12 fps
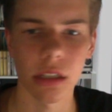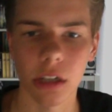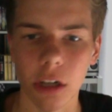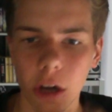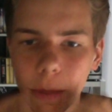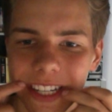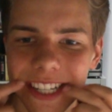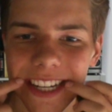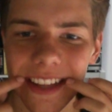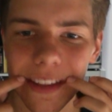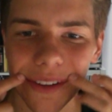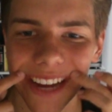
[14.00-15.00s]
Are my
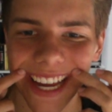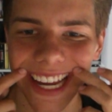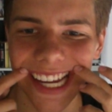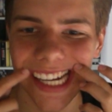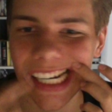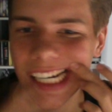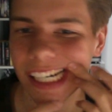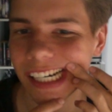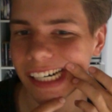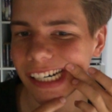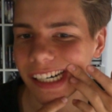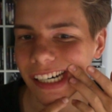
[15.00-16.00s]
teeth okay? I
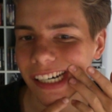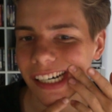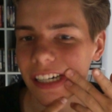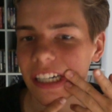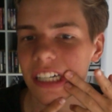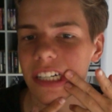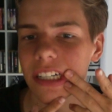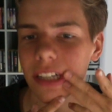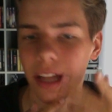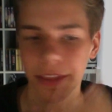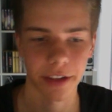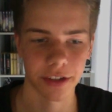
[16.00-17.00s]

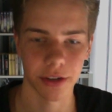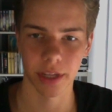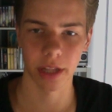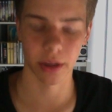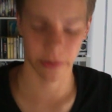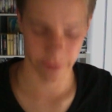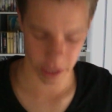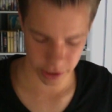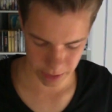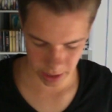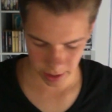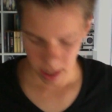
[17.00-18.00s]
think so, they look fine to me.